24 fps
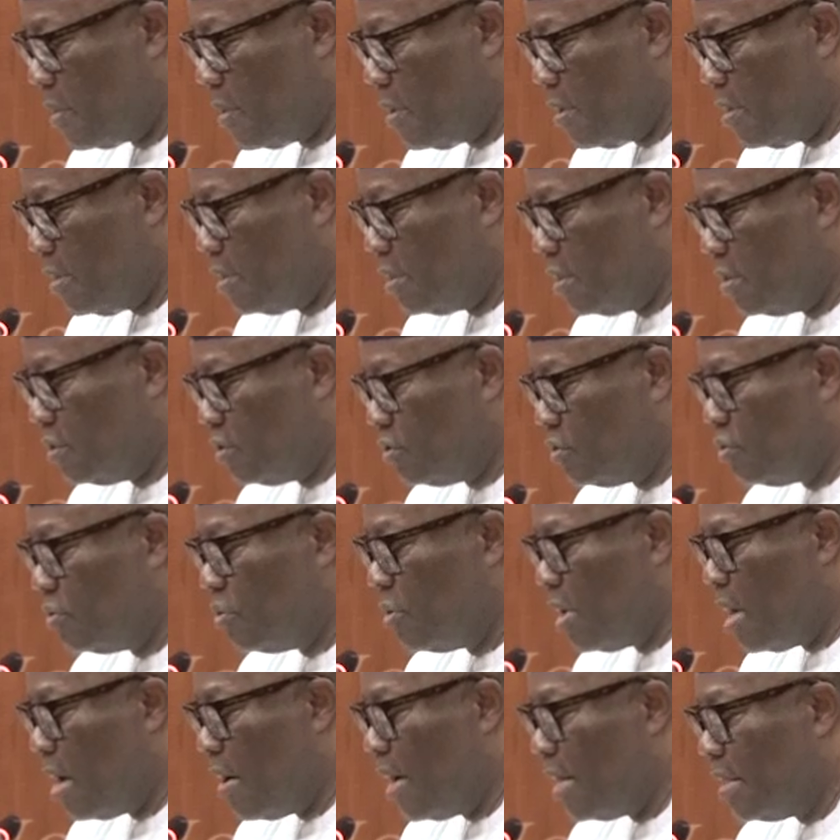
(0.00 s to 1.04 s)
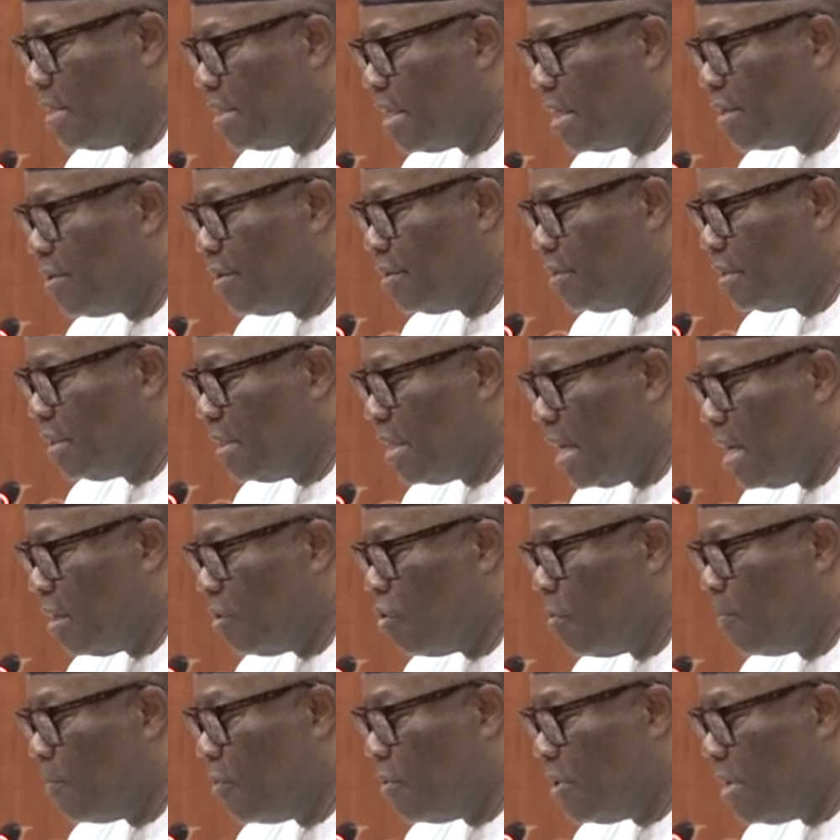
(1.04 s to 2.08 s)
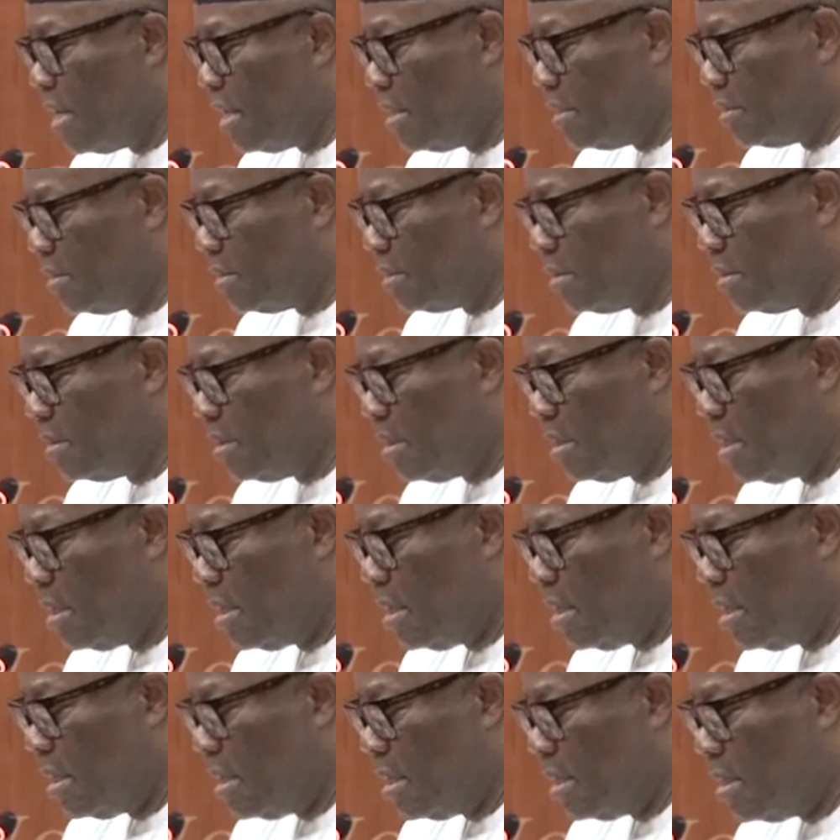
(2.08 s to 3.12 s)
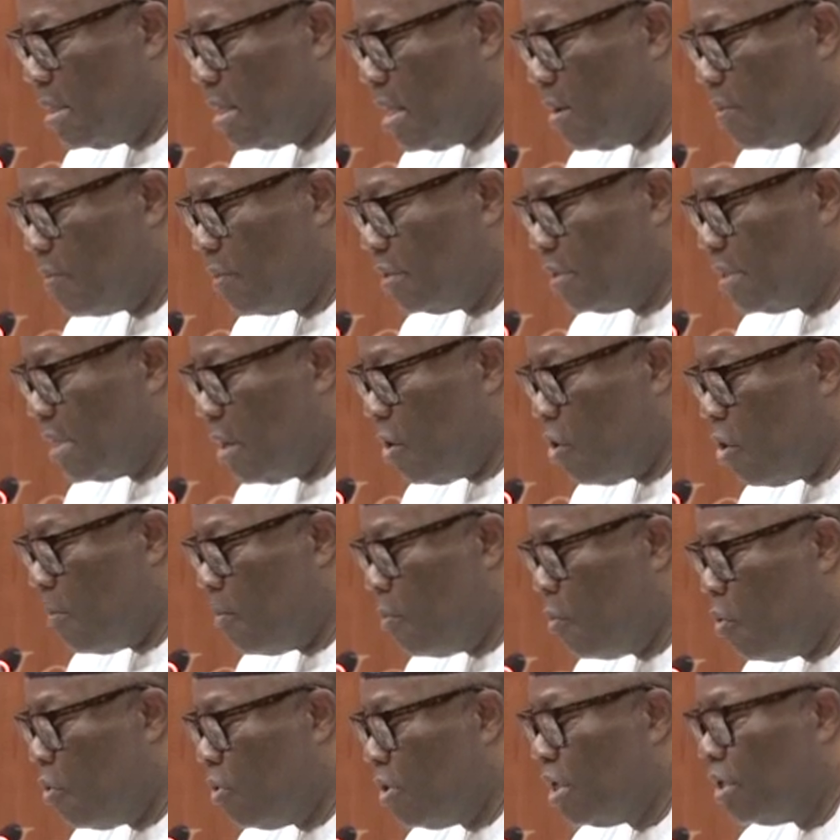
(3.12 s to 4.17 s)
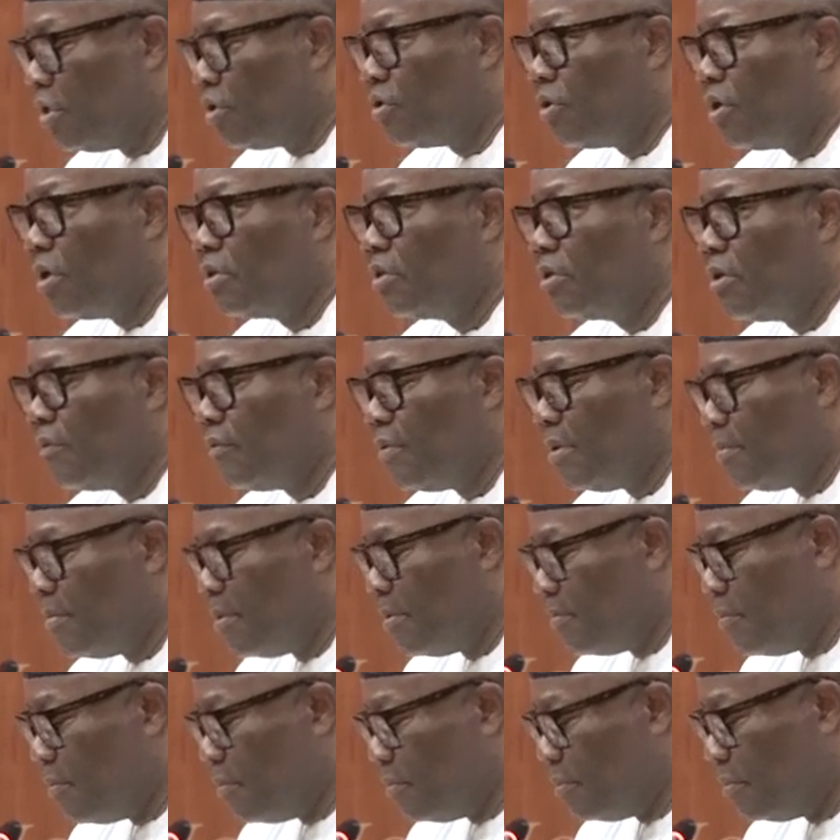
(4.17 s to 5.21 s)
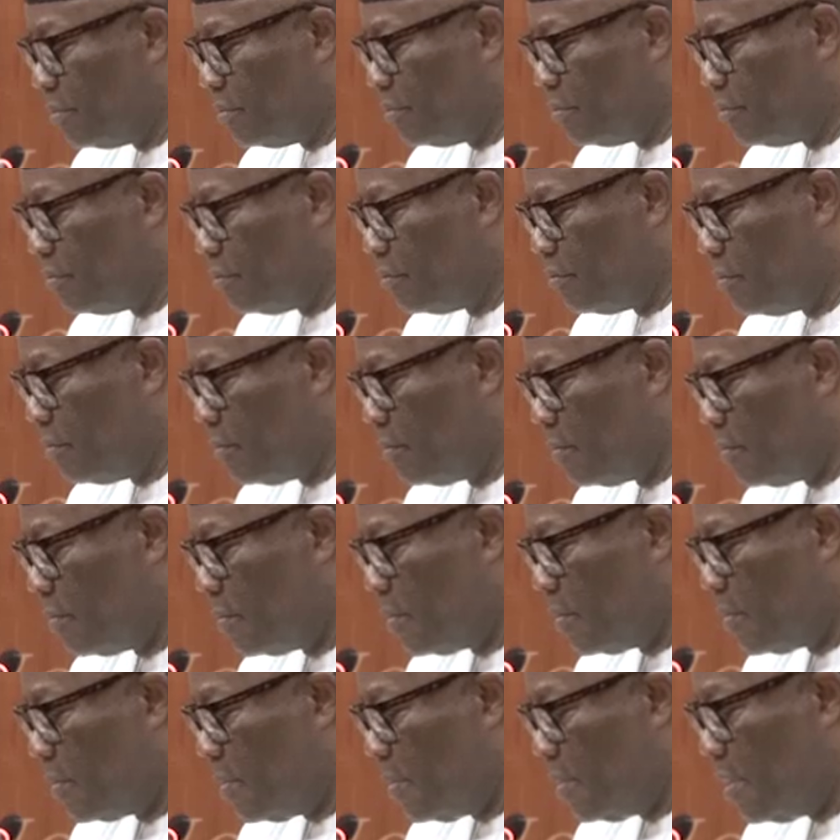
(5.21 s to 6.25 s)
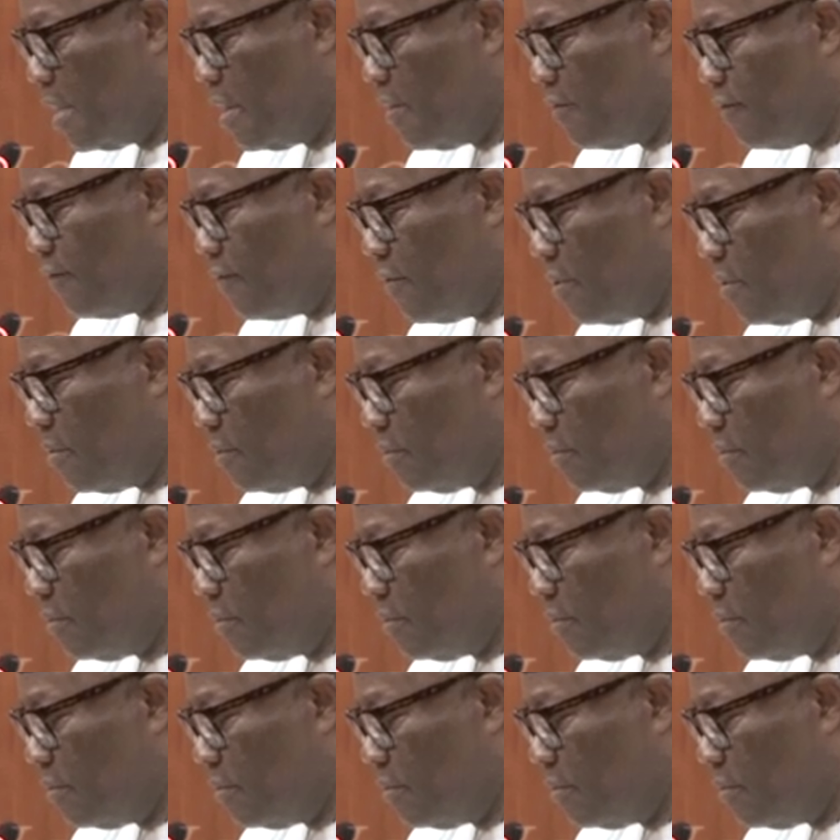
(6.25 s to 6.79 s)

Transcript: It is through our integrity and openness that we shall uphold the trust of the people. Therefore,